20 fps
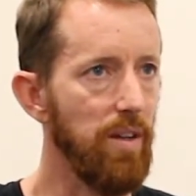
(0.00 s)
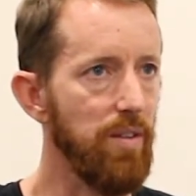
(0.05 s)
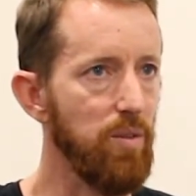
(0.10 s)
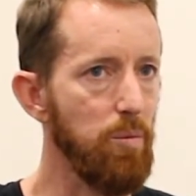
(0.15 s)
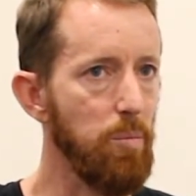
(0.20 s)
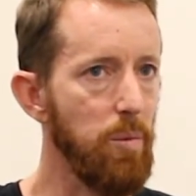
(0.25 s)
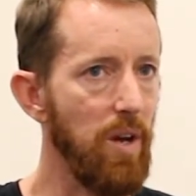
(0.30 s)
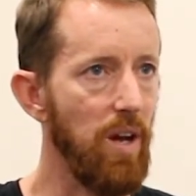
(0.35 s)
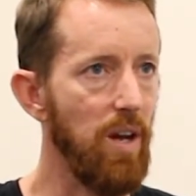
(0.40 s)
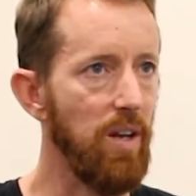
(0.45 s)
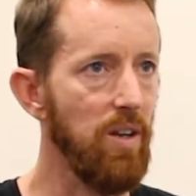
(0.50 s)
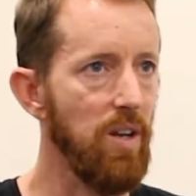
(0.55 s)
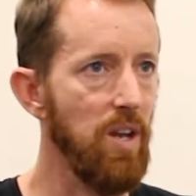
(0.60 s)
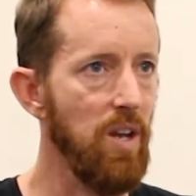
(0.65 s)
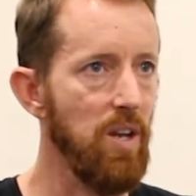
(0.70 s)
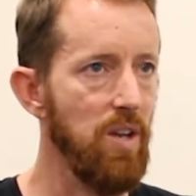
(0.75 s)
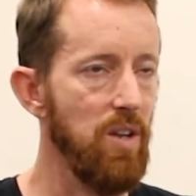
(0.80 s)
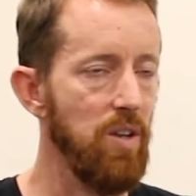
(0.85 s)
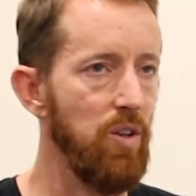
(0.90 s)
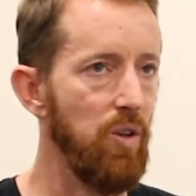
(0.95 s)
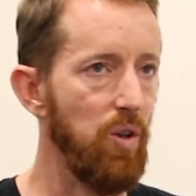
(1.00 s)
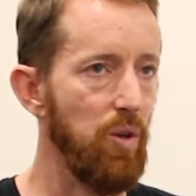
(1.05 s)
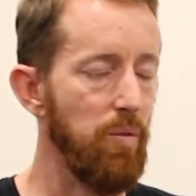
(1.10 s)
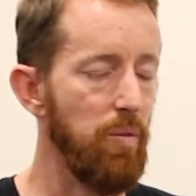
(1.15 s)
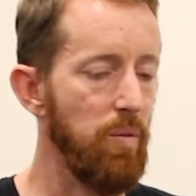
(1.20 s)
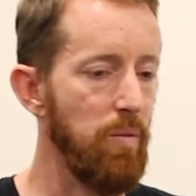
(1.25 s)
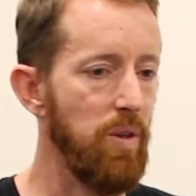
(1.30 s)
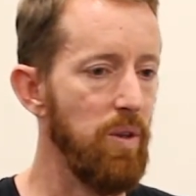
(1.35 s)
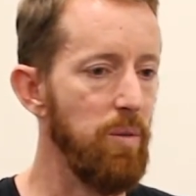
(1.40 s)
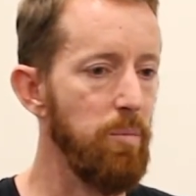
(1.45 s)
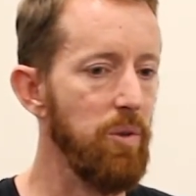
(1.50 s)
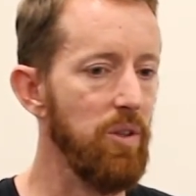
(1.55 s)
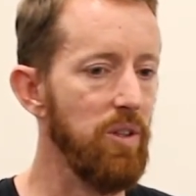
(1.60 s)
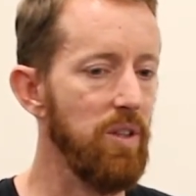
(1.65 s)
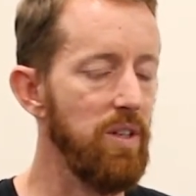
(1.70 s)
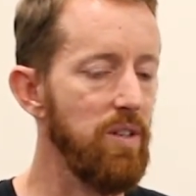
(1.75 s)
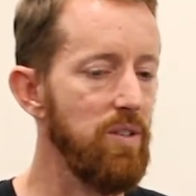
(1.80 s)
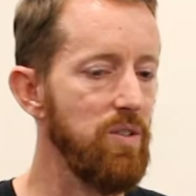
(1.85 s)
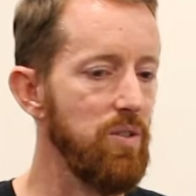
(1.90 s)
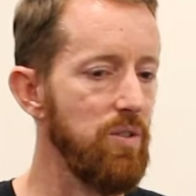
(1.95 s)
It's about, the
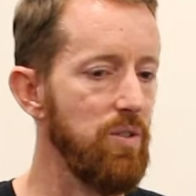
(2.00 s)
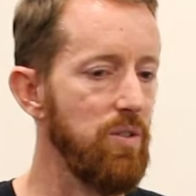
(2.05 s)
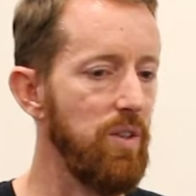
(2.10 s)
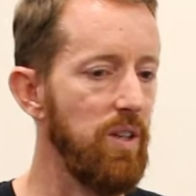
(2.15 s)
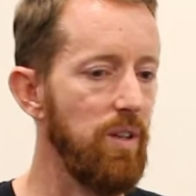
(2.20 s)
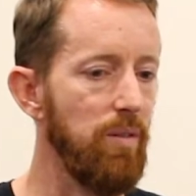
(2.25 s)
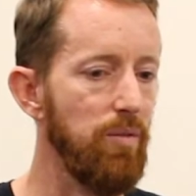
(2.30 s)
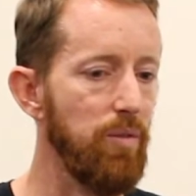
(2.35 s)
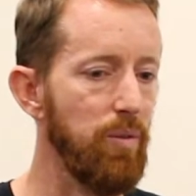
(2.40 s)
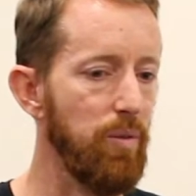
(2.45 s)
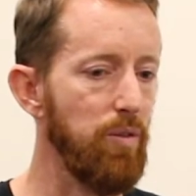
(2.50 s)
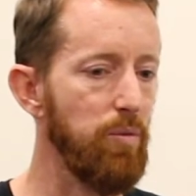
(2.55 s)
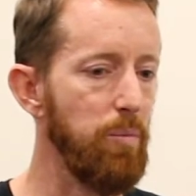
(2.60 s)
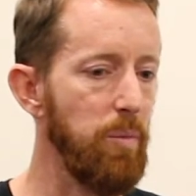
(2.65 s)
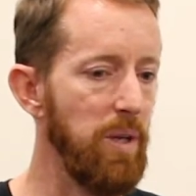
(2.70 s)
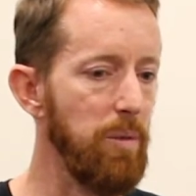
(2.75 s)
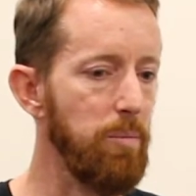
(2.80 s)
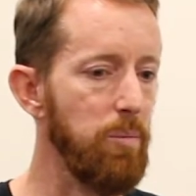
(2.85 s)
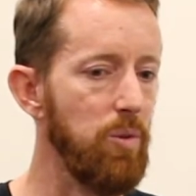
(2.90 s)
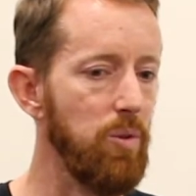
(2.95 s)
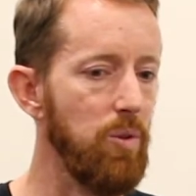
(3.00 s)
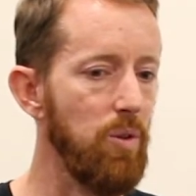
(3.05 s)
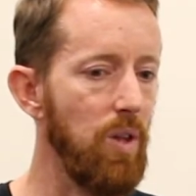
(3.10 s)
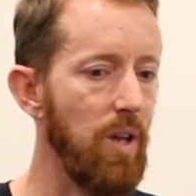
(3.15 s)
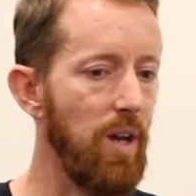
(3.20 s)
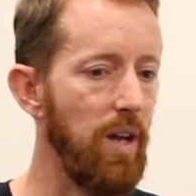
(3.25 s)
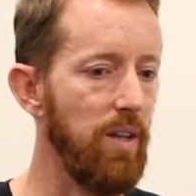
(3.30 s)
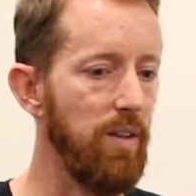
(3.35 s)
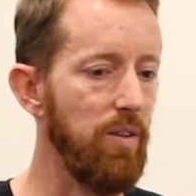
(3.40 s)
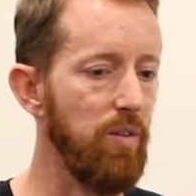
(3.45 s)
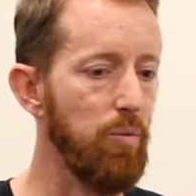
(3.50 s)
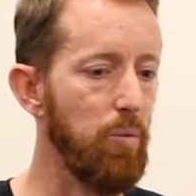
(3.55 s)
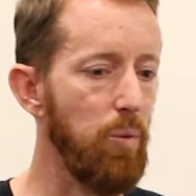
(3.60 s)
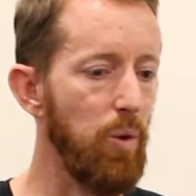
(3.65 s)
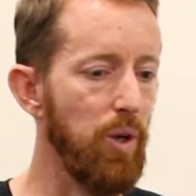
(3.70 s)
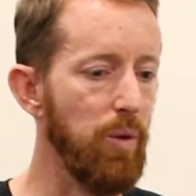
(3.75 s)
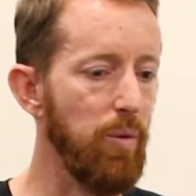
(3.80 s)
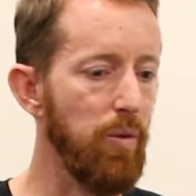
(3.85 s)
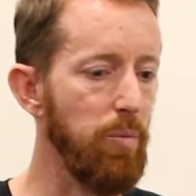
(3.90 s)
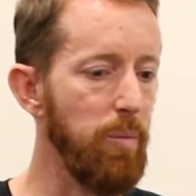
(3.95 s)
ability to influence people and
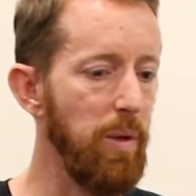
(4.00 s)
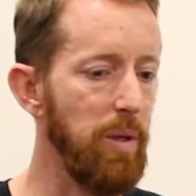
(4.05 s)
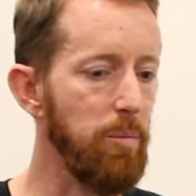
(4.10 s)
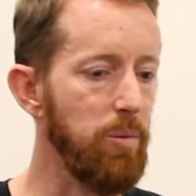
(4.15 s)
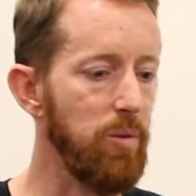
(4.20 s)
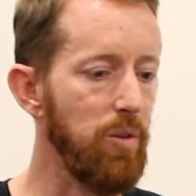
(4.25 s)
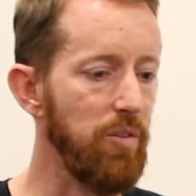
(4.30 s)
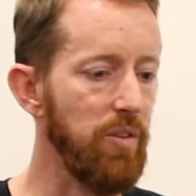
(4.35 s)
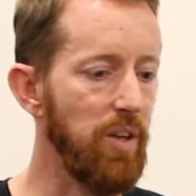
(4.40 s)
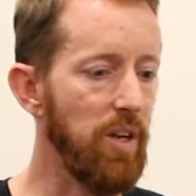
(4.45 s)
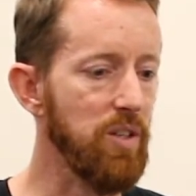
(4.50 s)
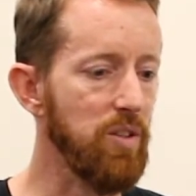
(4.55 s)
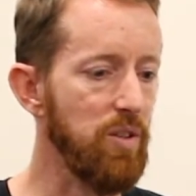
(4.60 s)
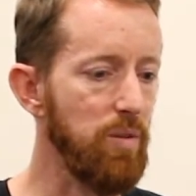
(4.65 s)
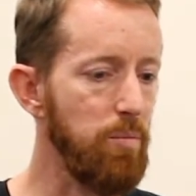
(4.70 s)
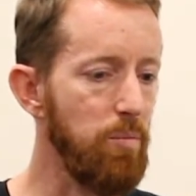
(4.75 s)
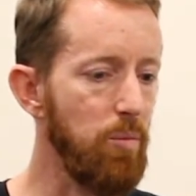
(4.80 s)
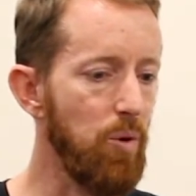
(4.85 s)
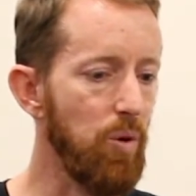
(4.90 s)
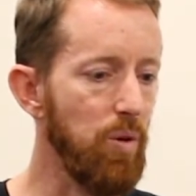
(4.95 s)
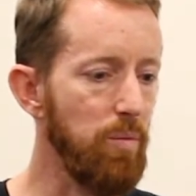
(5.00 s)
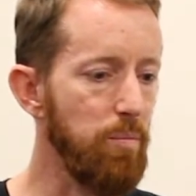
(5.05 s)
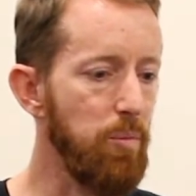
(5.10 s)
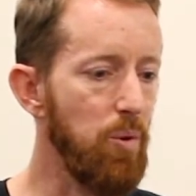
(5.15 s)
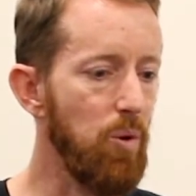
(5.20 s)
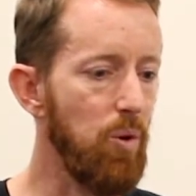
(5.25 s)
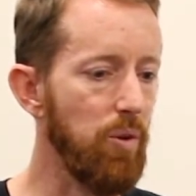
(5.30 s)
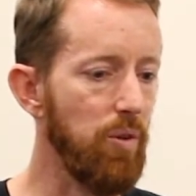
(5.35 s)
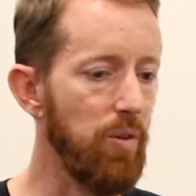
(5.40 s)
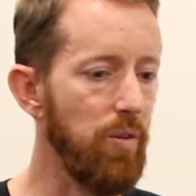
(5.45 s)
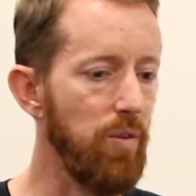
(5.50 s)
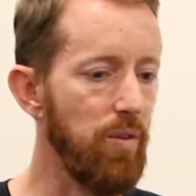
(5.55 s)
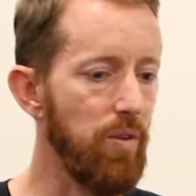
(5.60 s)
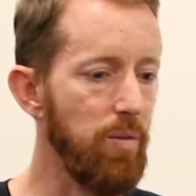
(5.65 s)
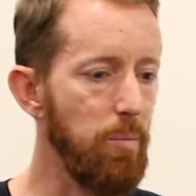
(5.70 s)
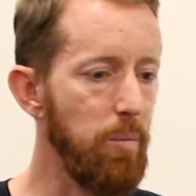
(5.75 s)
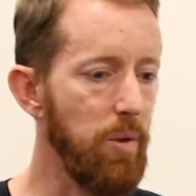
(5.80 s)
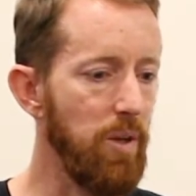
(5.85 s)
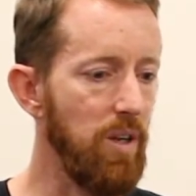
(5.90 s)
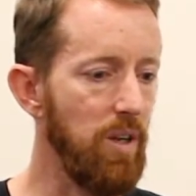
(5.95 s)
work with people is actually more important
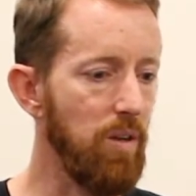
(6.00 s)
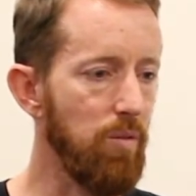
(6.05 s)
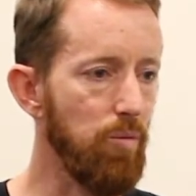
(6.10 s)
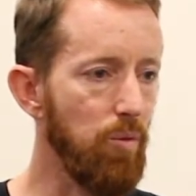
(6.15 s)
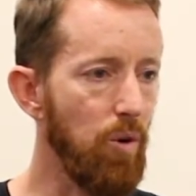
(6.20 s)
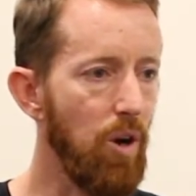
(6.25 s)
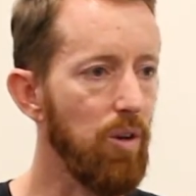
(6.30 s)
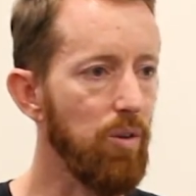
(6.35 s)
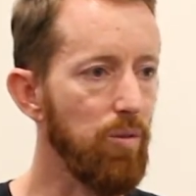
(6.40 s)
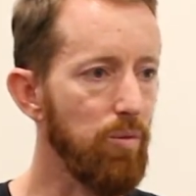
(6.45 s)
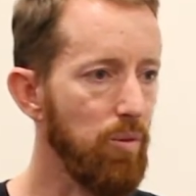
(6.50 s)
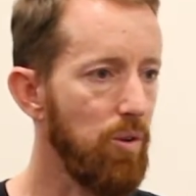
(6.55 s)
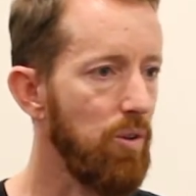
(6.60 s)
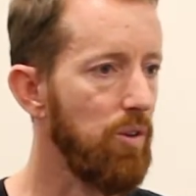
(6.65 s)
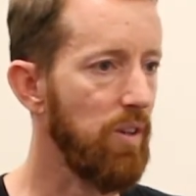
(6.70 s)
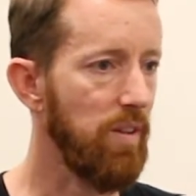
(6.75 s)
than being right or wrong